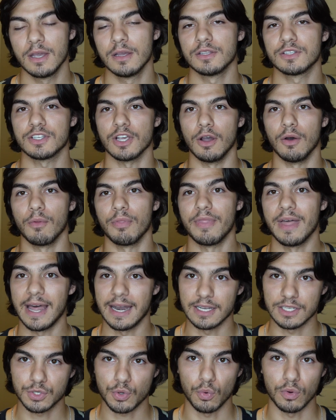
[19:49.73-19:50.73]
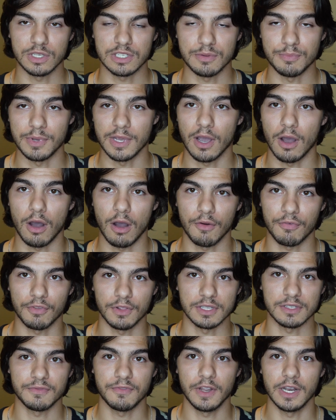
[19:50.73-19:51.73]
So that is going to be all for
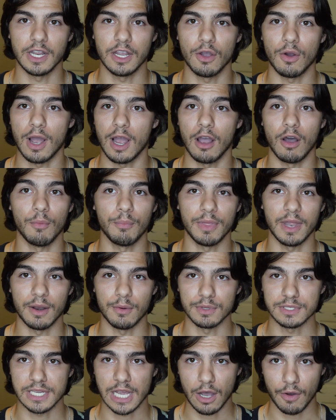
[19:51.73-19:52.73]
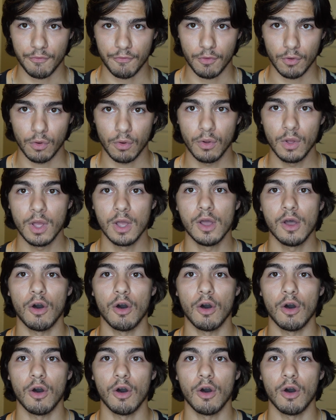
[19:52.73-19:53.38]
this video. I hope that it was helpful.